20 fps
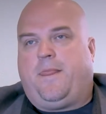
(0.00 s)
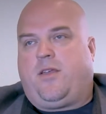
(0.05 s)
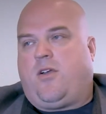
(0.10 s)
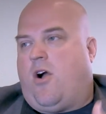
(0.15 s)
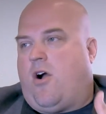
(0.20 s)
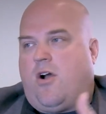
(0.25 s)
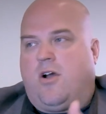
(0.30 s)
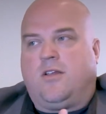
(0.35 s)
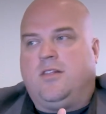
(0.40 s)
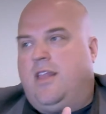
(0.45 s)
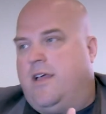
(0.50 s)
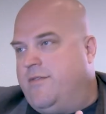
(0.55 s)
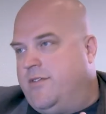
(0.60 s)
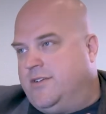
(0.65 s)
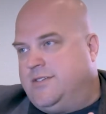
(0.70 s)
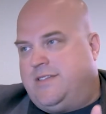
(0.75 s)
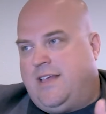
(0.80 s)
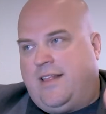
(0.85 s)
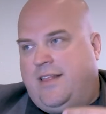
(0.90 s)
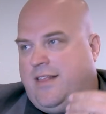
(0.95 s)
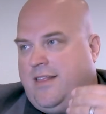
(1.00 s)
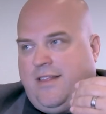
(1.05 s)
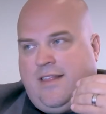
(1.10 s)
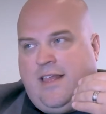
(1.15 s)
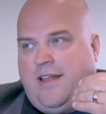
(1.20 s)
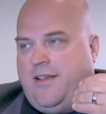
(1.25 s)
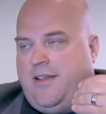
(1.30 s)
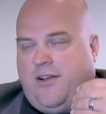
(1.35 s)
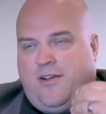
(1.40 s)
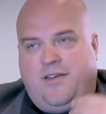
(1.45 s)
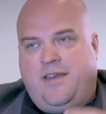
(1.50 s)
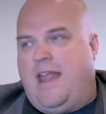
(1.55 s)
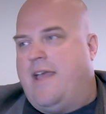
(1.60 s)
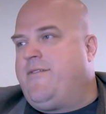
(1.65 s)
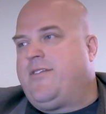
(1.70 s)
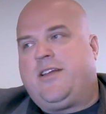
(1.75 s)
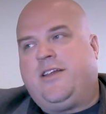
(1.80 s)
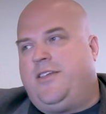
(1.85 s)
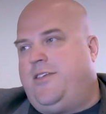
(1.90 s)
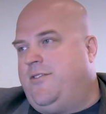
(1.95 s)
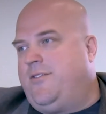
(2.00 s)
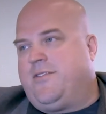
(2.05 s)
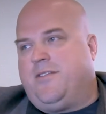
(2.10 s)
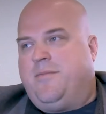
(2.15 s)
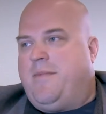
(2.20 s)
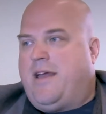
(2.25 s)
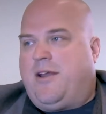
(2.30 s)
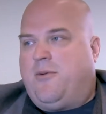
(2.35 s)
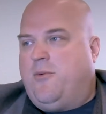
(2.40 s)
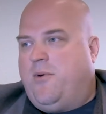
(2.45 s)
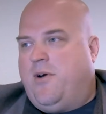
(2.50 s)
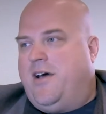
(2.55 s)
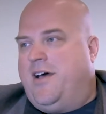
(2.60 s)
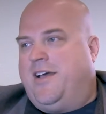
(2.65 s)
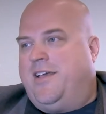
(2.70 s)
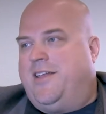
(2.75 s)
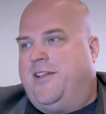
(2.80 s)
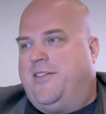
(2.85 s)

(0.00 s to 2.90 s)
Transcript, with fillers: car lovers that, that are never going to use it no matter what.